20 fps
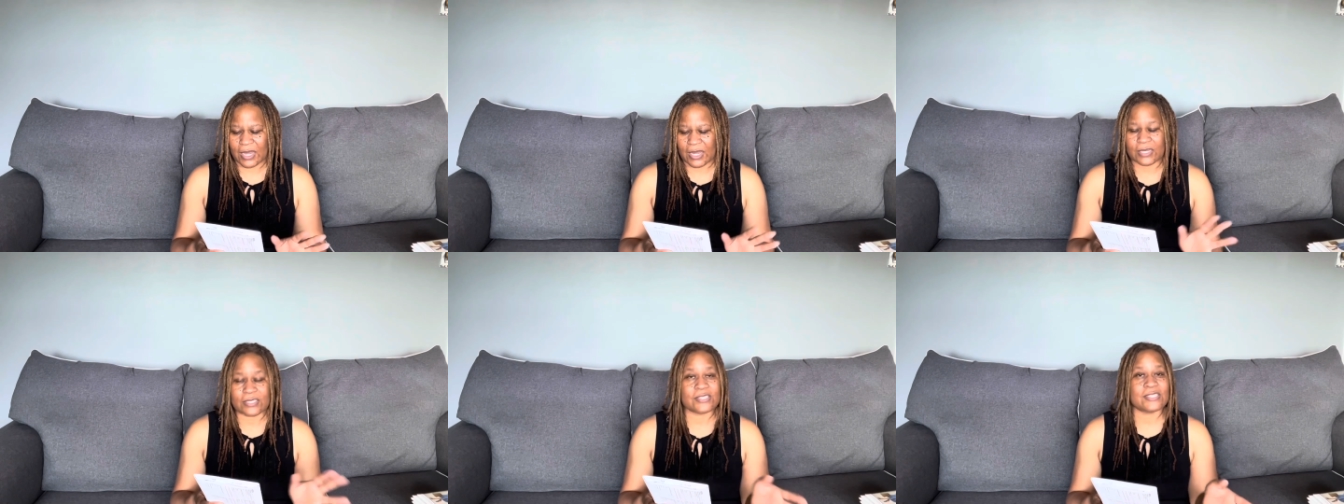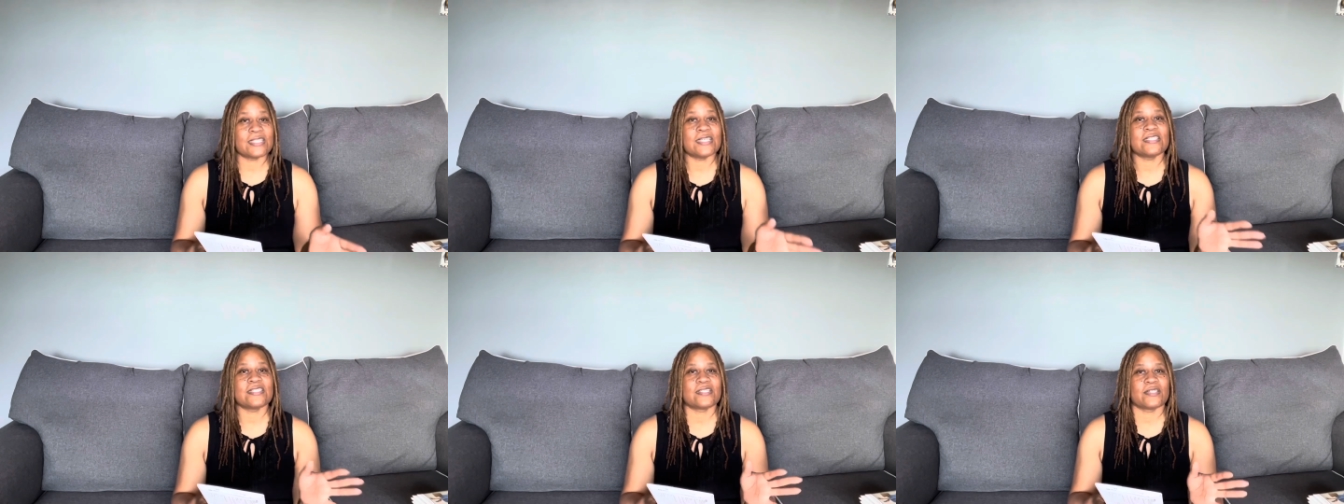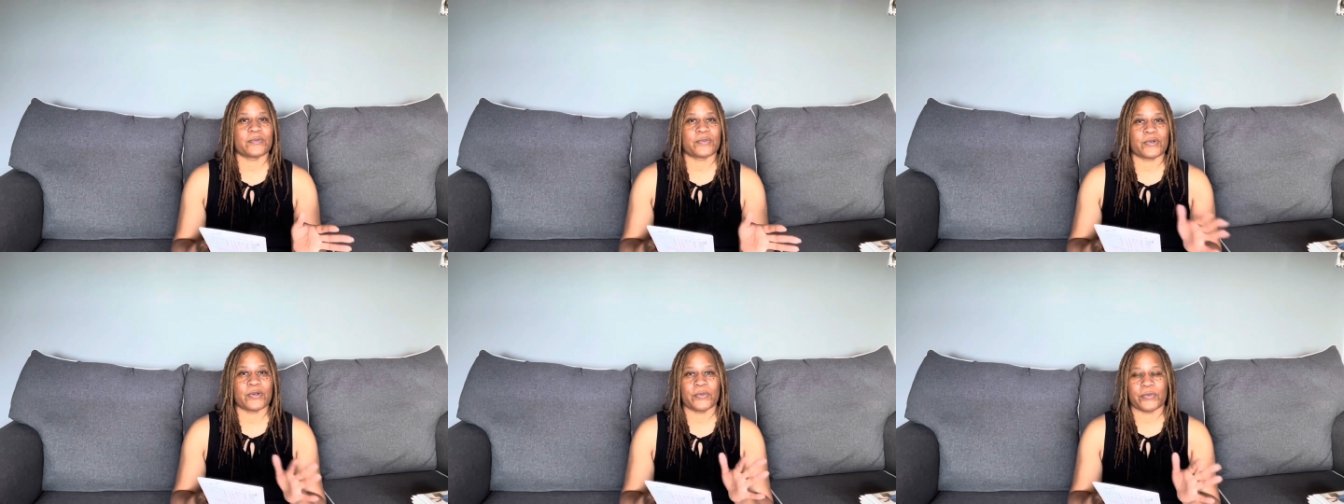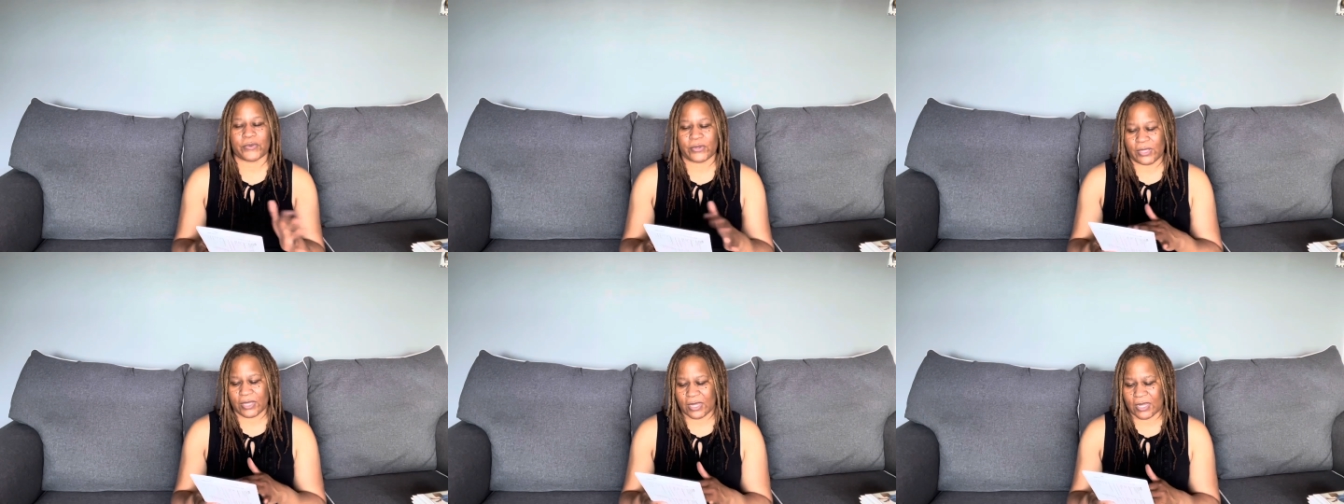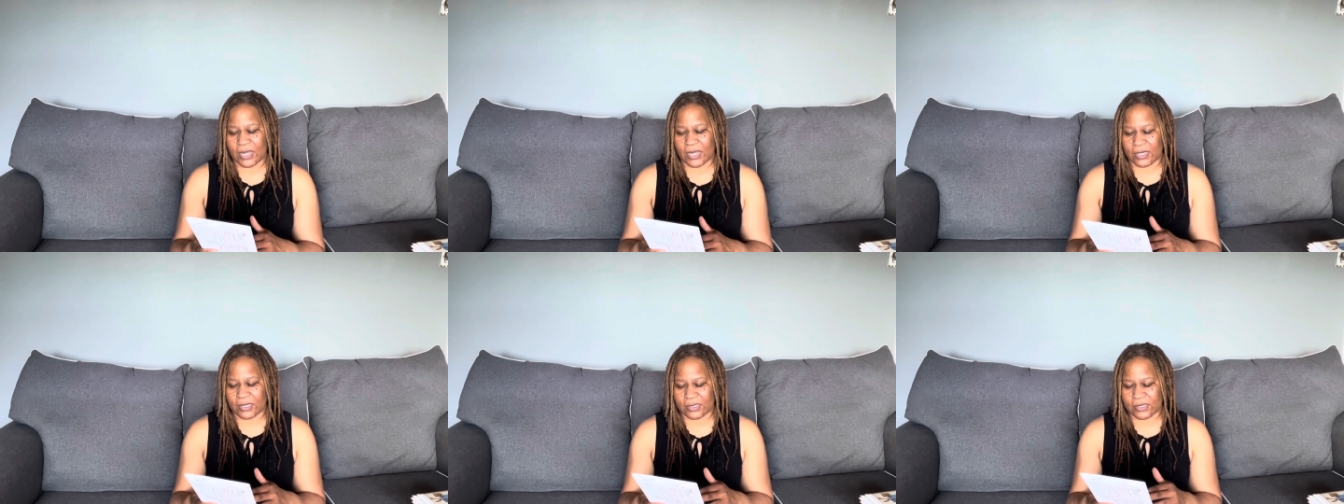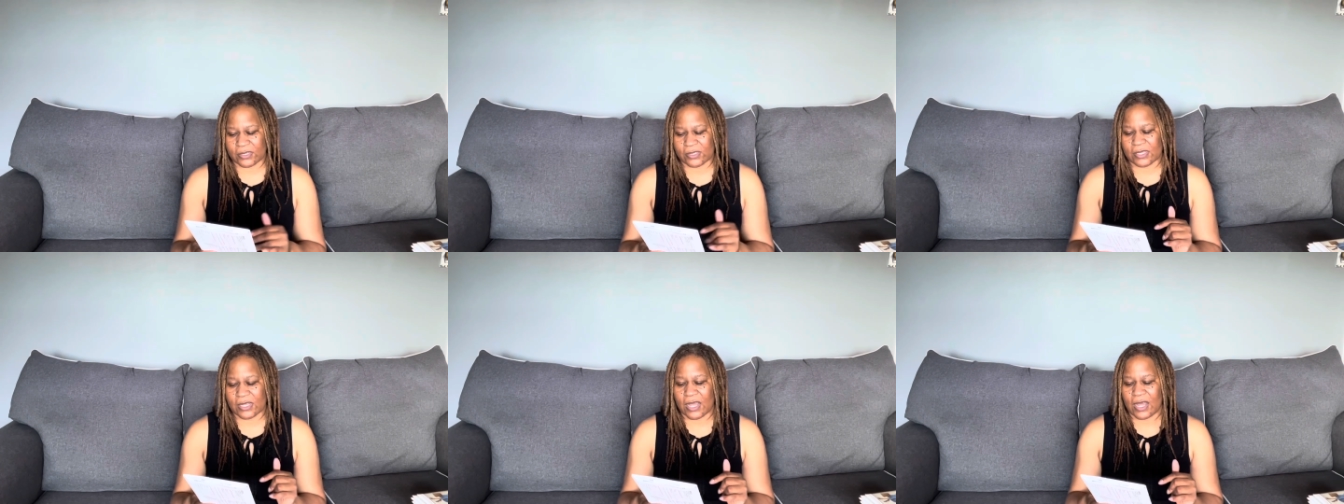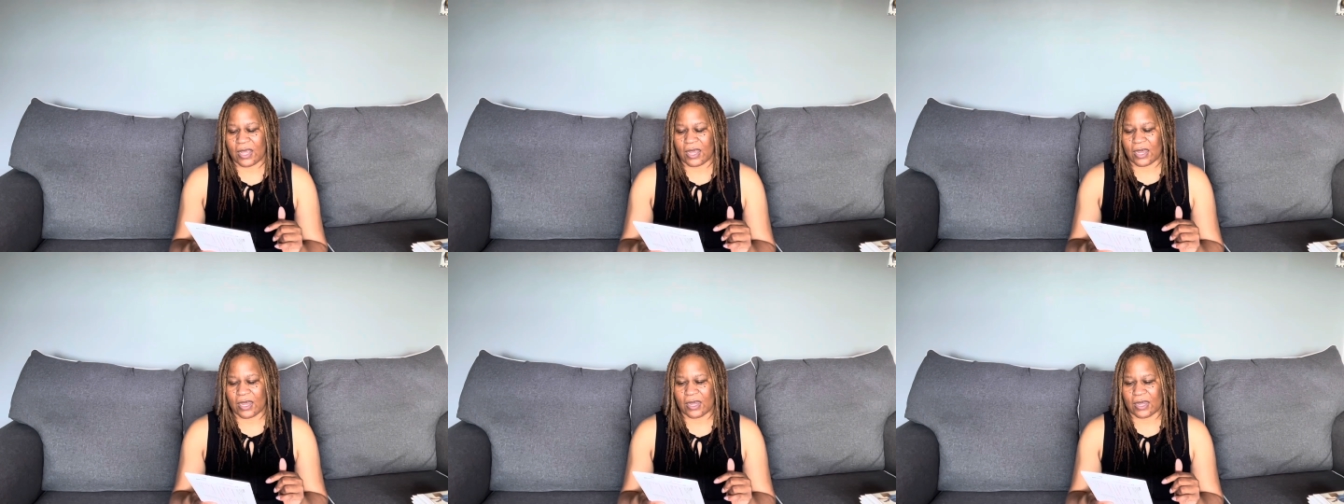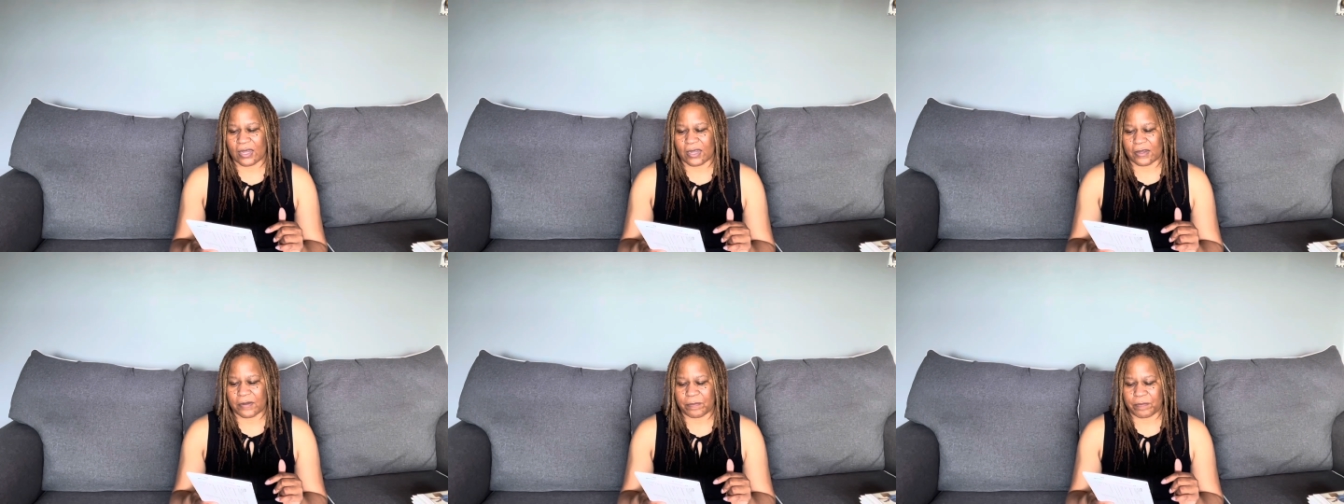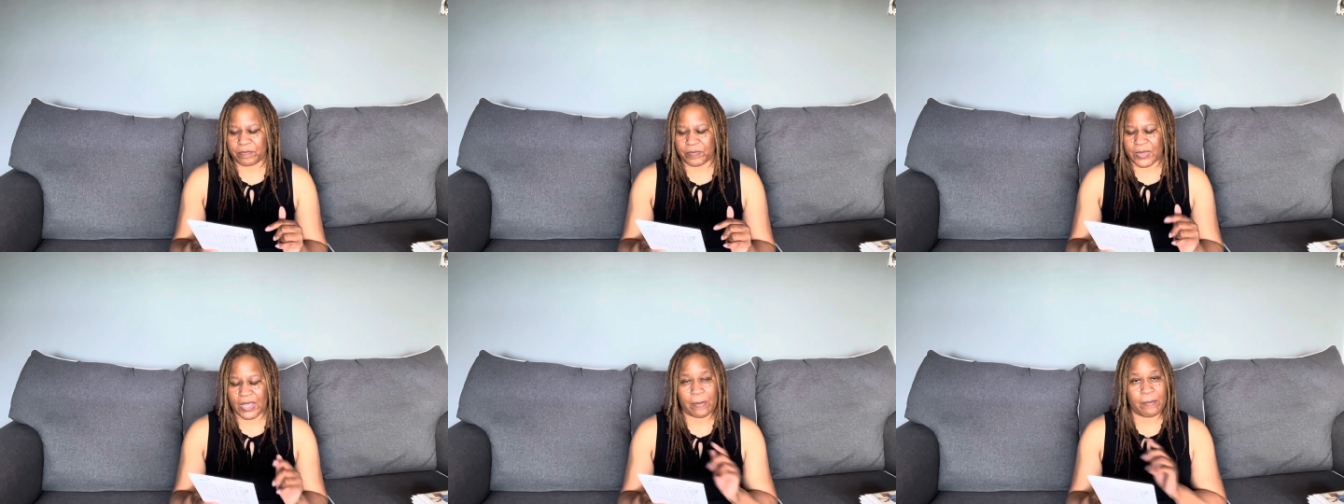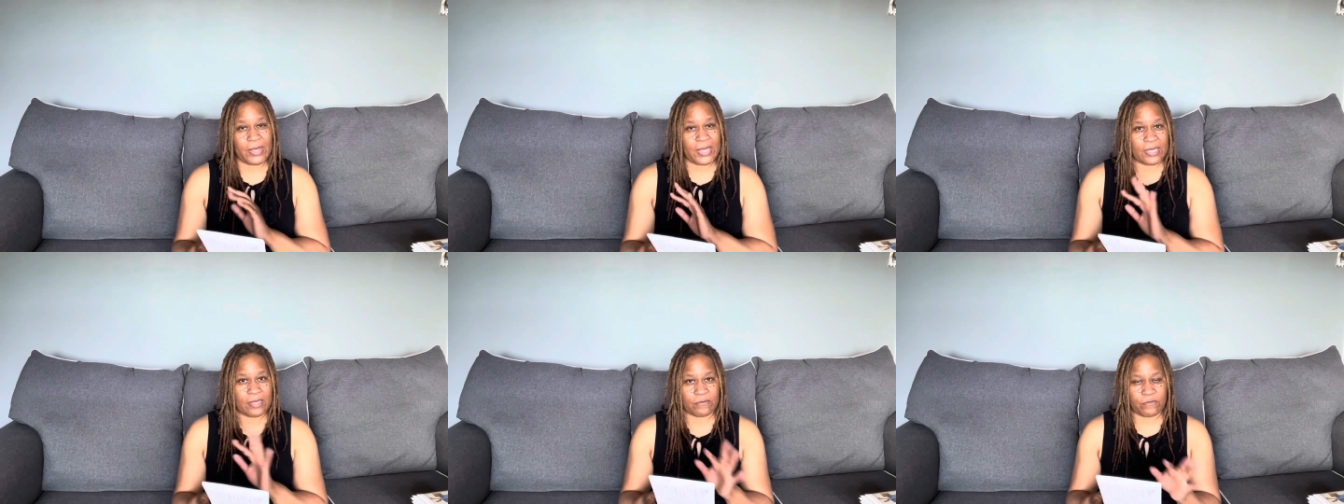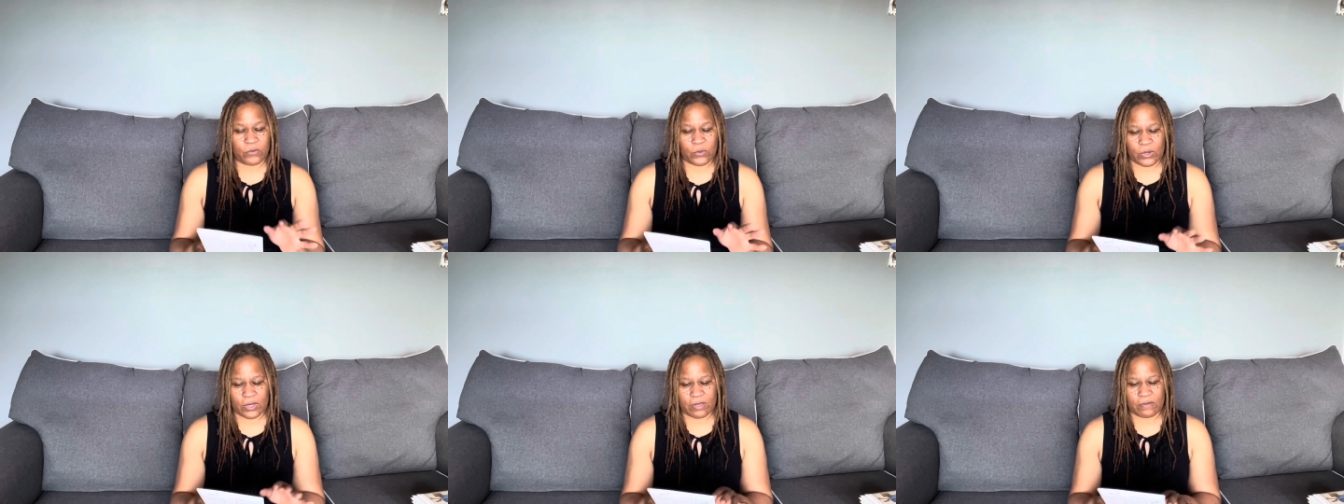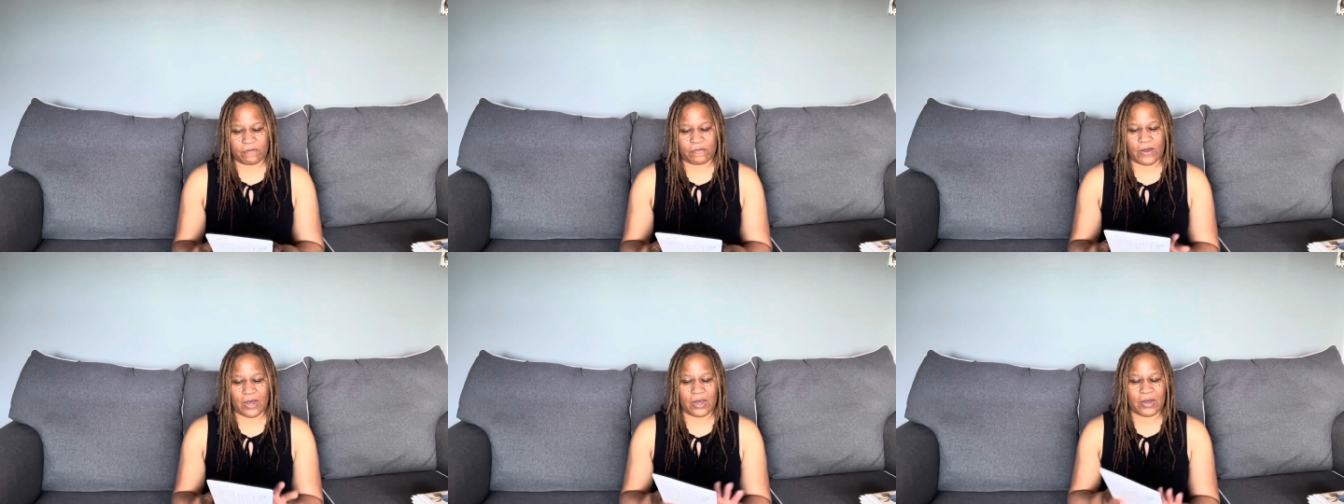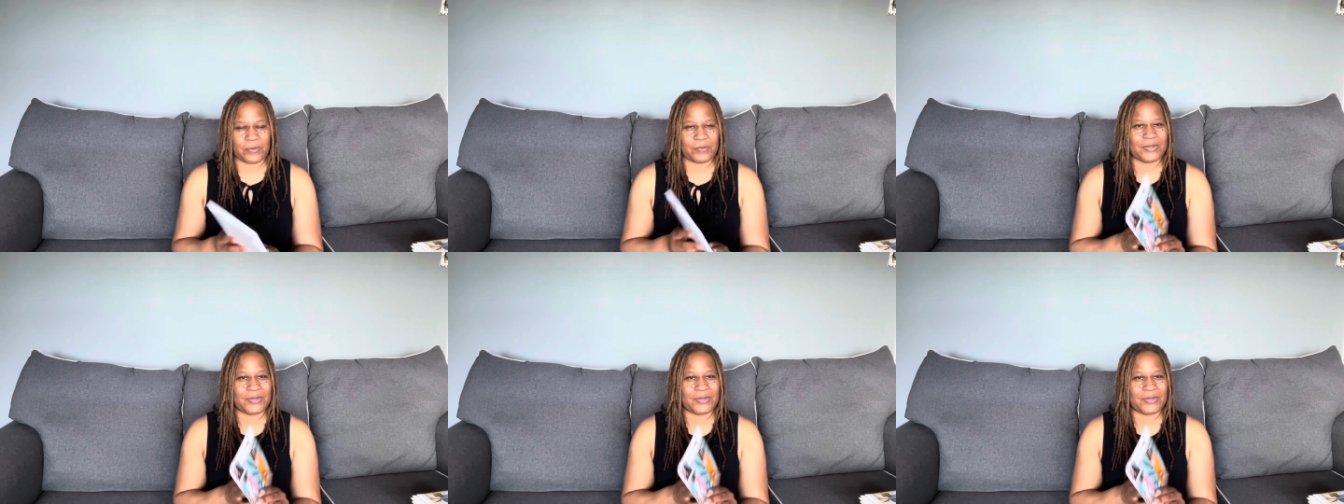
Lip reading: season appropriate colors, and make it for the fall.